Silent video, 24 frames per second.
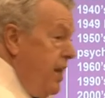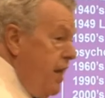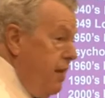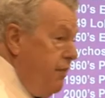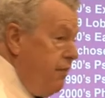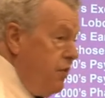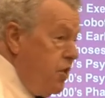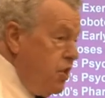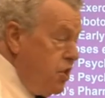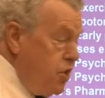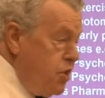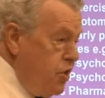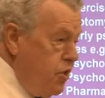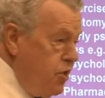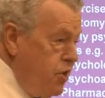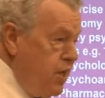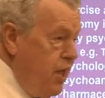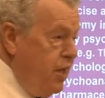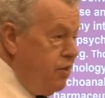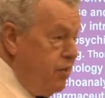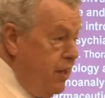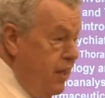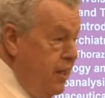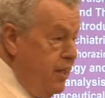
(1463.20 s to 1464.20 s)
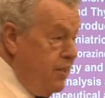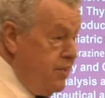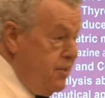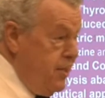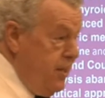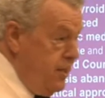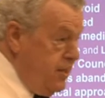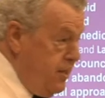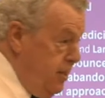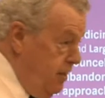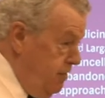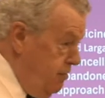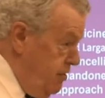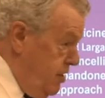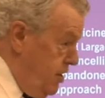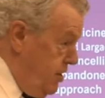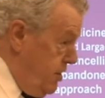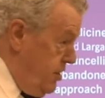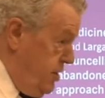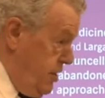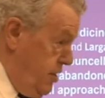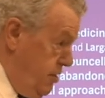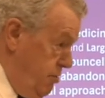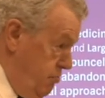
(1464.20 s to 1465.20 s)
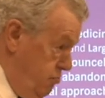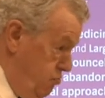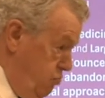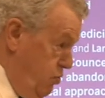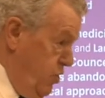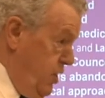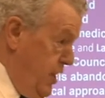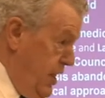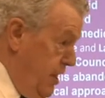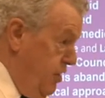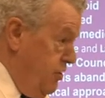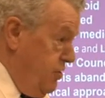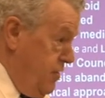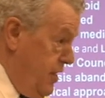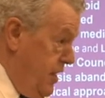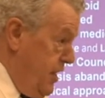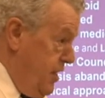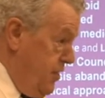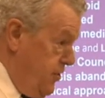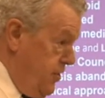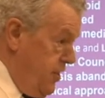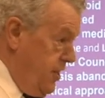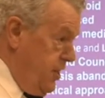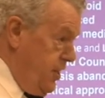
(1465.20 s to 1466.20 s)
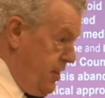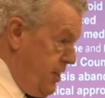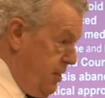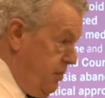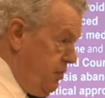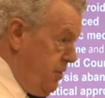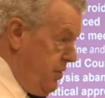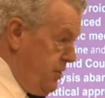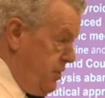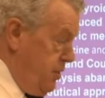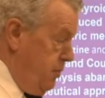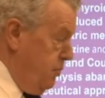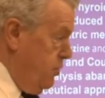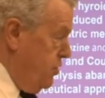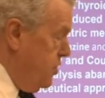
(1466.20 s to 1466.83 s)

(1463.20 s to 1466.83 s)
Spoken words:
heaven, it's used under anaesthetic rather than without an anaesthetic, as it was